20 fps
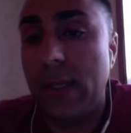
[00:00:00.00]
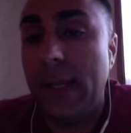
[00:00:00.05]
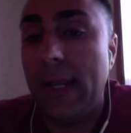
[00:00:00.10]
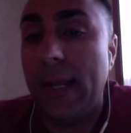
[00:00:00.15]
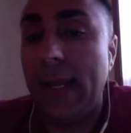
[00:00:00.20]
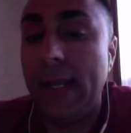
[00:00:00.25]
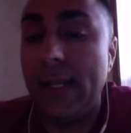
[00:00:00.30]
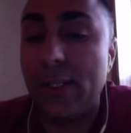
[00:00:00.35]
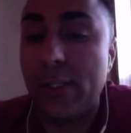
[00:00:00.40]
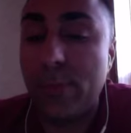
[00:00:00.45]

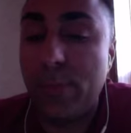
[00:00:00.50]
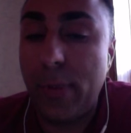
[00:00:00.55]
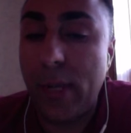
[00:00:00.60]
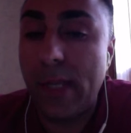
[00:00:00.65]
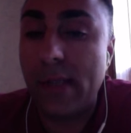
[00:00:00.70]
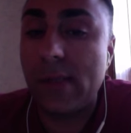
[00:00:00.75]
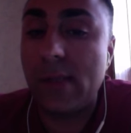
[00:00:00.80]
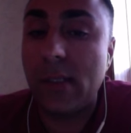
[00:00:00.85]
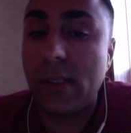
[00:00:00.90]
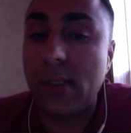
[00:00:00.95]
It is
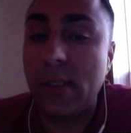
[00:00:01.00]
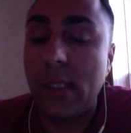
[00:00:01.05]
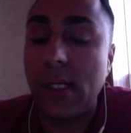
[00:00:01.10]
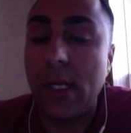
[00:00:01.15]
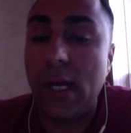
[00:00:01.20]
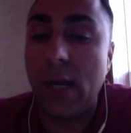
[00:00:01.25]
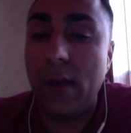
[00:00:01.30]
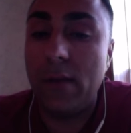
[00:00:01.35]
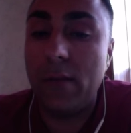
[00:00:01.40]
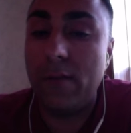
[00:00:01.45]
basically
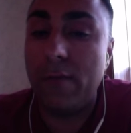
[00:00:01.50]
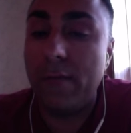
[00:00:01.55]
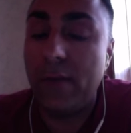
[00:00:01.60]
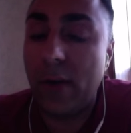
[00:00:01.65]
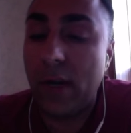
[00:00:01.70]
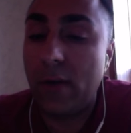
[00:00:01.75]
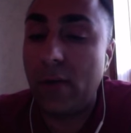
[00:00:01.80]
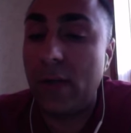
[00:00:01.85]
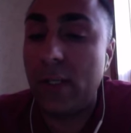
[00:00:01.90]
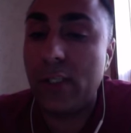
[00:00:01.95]
a
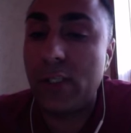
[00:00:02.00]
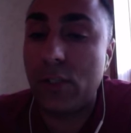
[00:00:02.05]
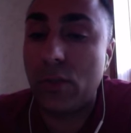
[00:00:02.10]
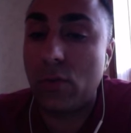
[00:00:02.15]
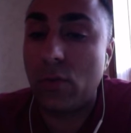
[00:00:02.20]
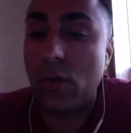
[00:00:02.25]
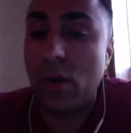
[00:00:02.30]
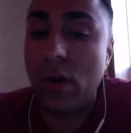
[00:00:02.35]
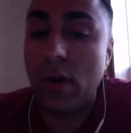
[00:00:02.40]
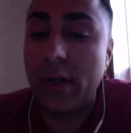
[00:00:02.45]
very
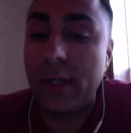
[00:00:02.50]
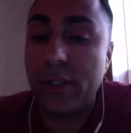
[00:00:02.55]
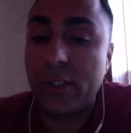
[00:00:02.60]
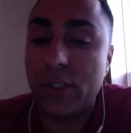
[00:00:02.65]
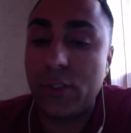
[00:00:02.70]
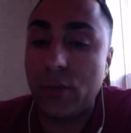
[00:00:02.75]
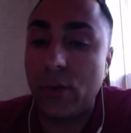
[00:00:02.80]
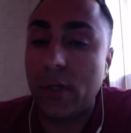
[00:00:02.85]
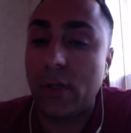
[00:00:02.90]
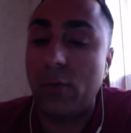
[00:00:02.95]
strong and
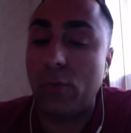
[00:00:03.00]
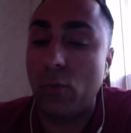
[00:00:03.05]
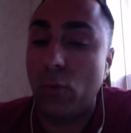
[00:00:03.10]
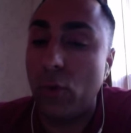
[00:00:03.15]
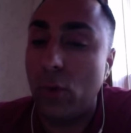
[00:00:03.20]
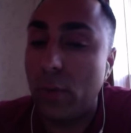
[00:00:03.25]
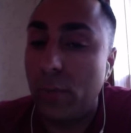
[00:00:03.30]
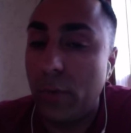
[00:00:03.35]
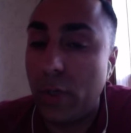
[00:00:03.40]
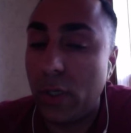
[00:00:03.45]
strict
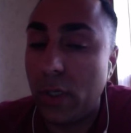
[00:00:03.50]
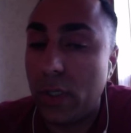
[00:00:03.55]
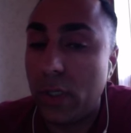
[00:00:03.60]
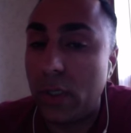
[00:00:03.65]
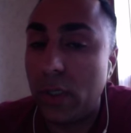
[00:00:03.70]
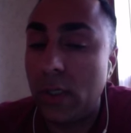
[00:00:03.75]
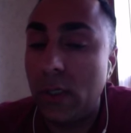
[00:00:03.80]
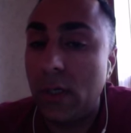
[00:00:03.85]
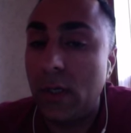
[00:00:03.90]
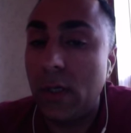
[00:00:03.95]
rule book
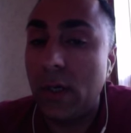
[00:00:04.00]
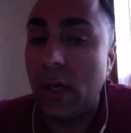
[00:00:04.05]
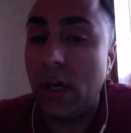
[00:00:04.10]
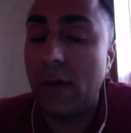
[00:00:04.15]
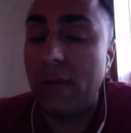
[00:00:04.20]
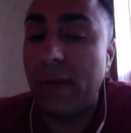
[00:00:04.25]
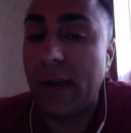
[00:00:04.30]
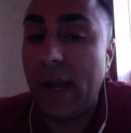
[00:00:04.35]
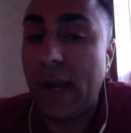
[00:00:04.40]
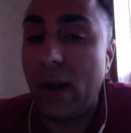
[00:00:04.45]

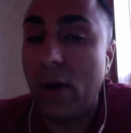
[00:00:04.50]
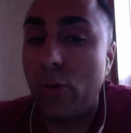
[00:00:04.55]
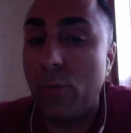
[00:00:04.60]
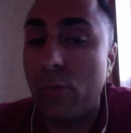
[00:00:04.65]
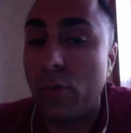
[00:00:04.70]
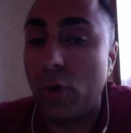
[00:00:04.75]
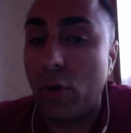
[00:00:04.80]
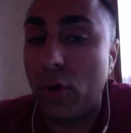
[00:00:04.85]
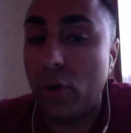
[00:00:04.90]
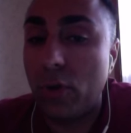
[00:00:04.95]
of how
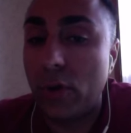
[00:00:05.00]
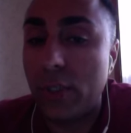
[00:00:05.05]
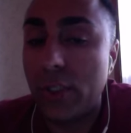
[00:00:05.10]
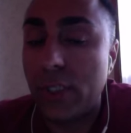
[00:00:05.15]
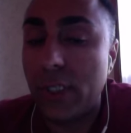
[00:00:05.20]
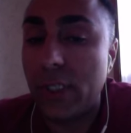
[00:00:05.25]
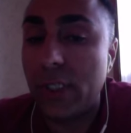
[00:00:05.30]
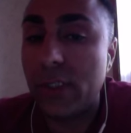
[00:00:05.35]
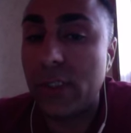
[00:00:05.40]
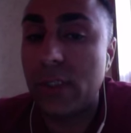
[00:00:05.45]

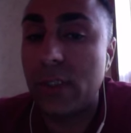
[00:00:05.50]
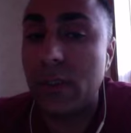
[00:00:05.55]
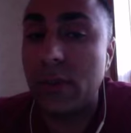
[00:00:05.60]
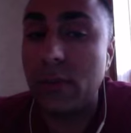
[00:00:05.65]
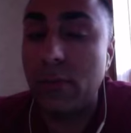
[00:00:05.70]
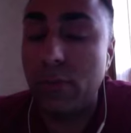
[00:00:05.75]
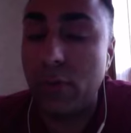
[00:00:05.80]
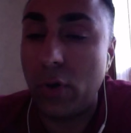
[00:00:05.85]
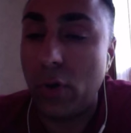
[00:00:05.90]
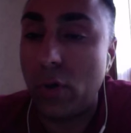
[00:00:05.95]
brokerages,
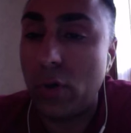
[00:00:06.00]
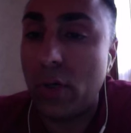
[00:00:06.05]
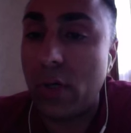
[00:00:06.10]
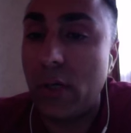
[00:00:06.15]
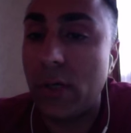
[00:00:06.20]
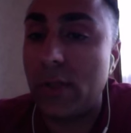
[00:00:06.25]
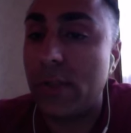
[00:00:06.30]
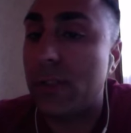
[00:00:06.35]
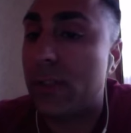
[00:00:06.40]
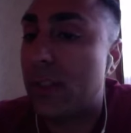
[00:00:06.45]

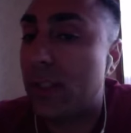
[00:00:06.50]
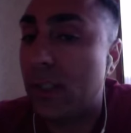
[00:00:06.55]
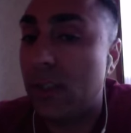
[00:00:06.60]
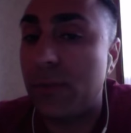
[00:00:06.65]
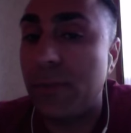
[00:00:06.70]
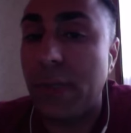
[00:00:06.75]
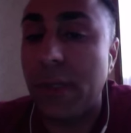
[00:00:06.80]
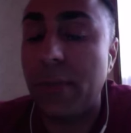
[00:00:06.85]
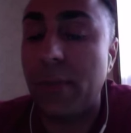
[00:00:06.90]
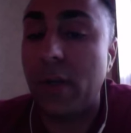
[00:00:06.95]
brokers, and
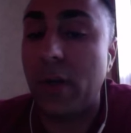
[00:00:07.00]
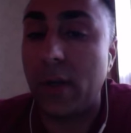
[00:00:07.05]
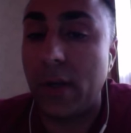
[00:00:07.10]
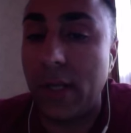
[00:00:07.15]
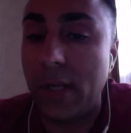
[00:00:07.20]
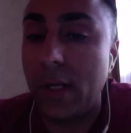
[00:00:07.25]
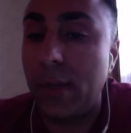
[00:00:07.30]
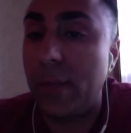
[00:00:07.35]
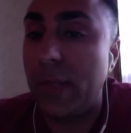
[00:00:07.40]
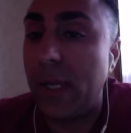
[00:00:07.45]
salespeople are
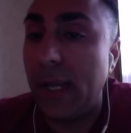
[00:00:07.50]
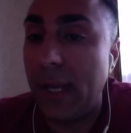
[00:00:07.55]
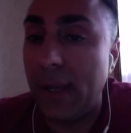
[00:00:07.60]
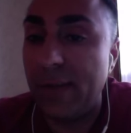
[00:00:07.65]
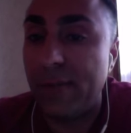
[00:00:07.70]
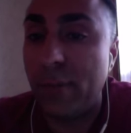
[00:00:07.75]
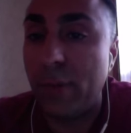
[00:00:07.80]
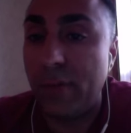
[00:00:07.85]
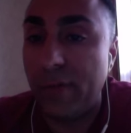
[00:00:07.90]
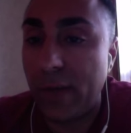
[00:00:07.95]
going to
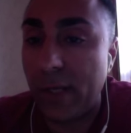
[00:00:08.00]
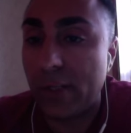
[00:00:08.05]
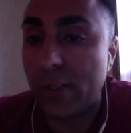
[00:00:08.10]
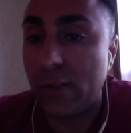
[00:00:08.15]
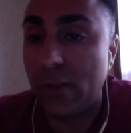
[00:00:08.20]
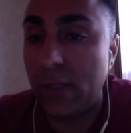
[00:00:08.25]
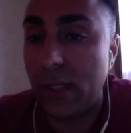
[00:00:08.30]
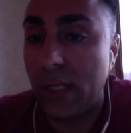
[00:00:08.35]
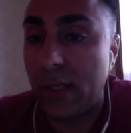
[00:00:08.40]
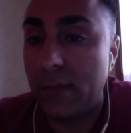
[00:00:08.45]
behave
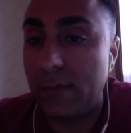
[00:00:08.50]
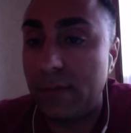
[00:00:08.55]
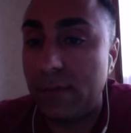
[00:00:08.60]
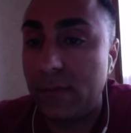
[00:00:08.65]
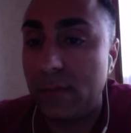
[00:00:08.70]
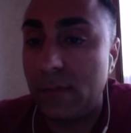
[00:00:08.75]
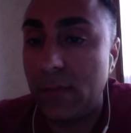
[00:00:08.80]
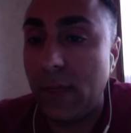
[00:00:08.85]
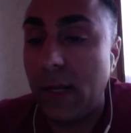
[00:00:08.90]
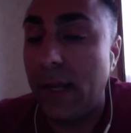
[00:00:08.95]
professionally,
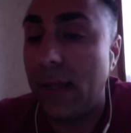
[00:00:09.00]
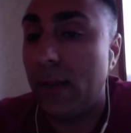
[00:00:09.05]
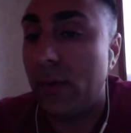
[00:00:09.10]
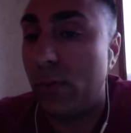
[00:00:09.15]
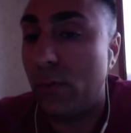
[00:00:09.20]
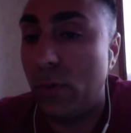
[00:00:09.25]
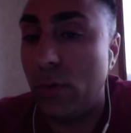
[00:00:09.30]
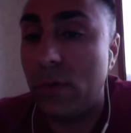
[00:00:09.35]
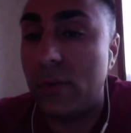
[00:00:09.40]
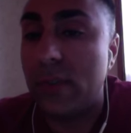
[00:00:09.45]
and the
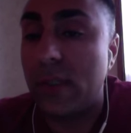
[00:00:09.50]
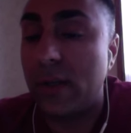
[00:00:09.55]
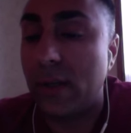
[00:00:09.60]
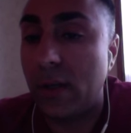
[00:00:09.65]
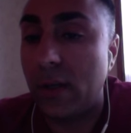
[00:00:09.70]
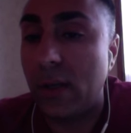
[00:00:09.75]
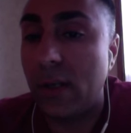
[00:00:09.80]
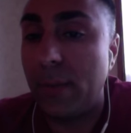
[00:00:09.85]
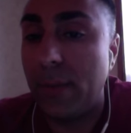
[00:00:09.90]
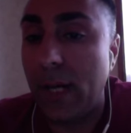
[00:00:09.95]
rules that they're
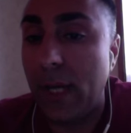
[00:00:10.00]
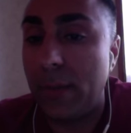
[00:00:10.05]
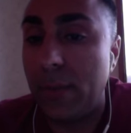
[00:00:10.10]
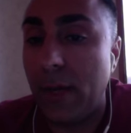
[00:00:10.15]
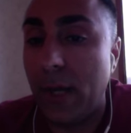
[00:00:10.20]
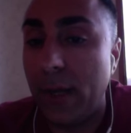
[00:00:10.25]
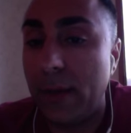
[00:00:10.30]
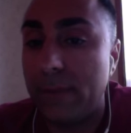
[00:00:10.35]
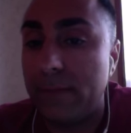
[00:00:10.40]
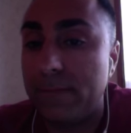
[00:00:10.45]
going to abide
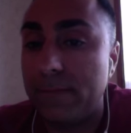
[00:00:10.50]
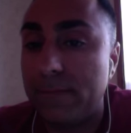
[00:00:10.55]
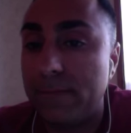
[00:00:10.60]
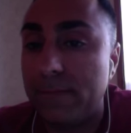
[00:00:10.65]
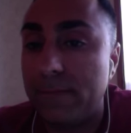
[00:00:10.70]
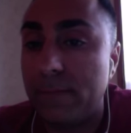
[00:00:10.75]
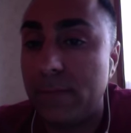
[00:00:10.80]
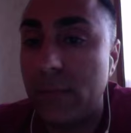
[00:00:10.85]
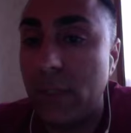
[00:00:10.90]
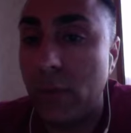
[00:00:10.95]
by.
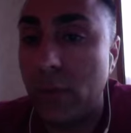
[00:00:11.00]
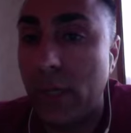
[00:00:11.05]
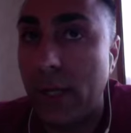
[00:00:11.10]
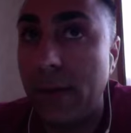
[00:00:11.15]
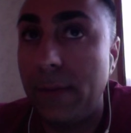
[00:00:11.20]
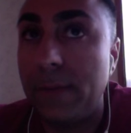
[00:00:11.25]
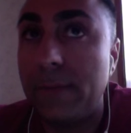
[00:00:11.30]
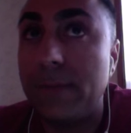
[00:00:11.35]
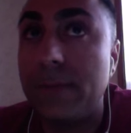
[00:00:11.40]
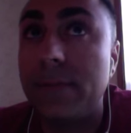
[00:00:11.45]

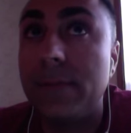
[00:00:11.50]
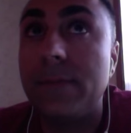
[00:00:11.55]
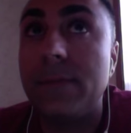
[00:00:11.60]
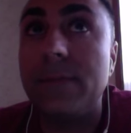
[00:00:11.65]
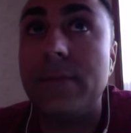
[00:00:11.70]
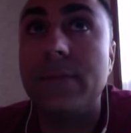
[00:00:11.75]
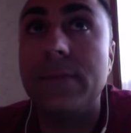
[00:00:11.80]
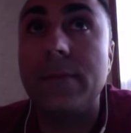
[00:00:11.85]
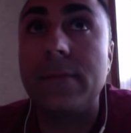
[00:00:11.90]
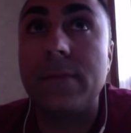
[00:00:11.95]
Okay?
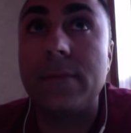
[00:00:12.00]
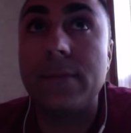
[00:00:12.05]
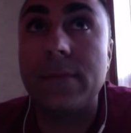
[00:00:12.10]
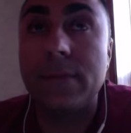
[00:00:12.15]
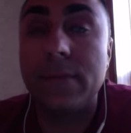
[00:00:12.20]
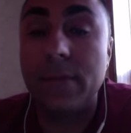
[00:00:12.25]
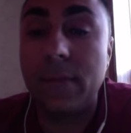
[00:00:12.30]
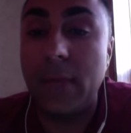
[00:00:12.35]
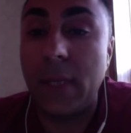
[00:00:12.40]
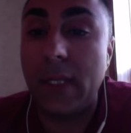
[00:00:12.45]

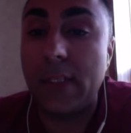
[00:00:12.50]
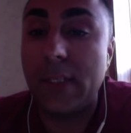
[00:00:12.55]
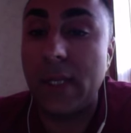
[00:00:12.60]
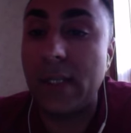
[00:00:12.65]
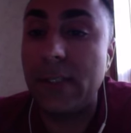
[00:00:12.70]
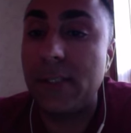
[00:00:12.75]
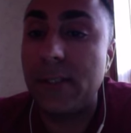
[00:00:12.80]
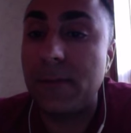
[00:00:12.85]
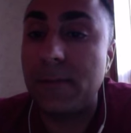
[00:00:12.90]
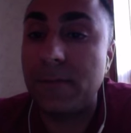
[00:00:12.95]
Make
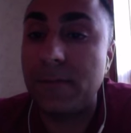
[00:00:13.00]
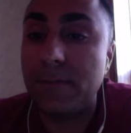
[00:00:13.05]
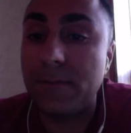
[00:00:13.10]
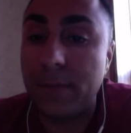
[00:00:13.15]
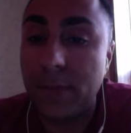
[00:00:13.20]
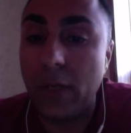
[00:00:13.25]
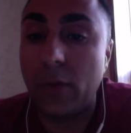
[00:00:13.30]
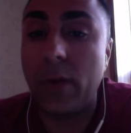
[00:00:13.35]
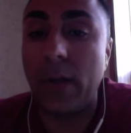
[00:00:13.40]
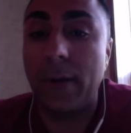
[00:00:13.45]
sense? Okay.